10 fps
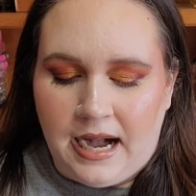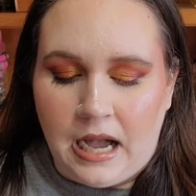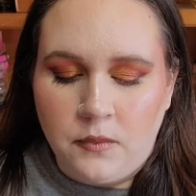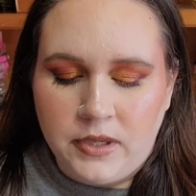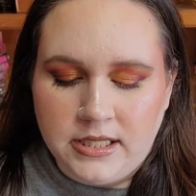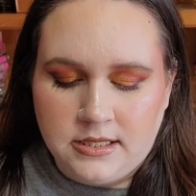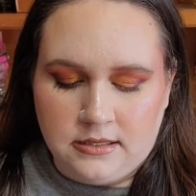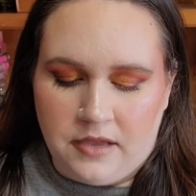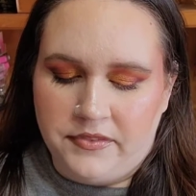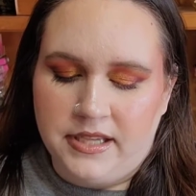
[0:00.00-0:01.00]
I wanted
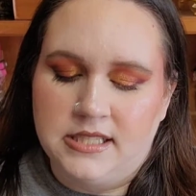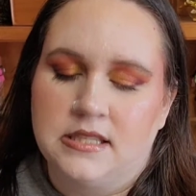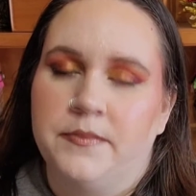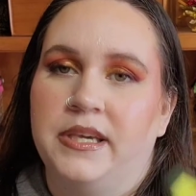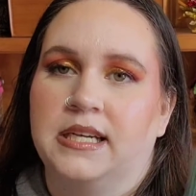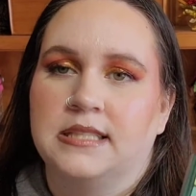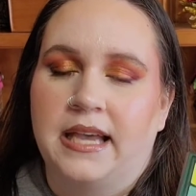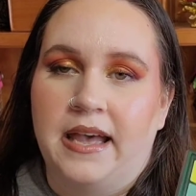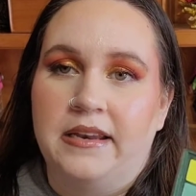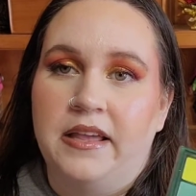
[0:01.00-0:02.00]
to love this because,
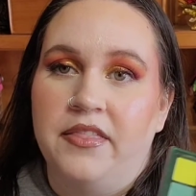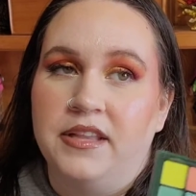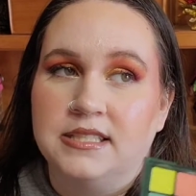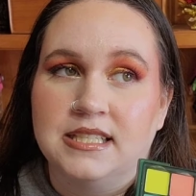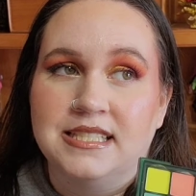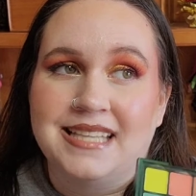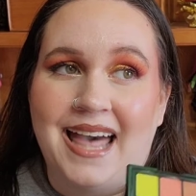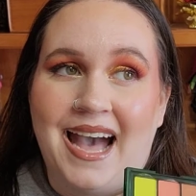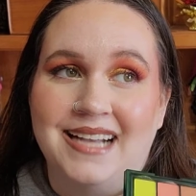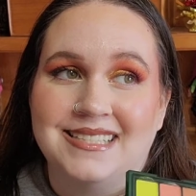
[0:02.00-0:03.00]
again, this is
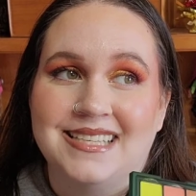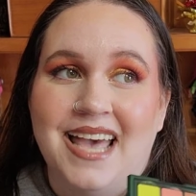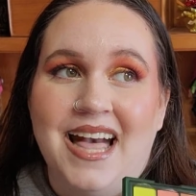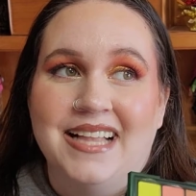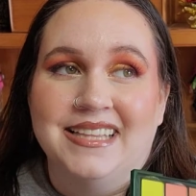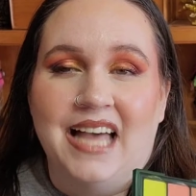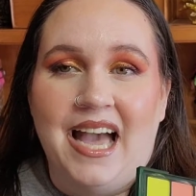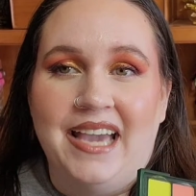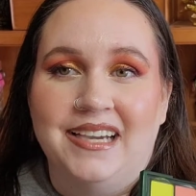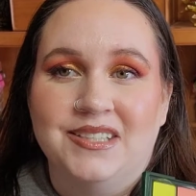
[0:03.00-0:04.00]
that
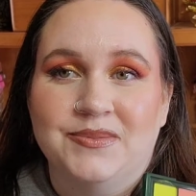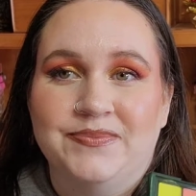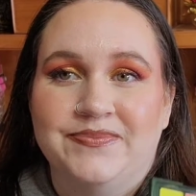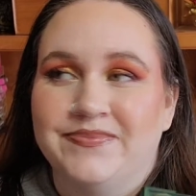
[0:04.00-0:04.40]
like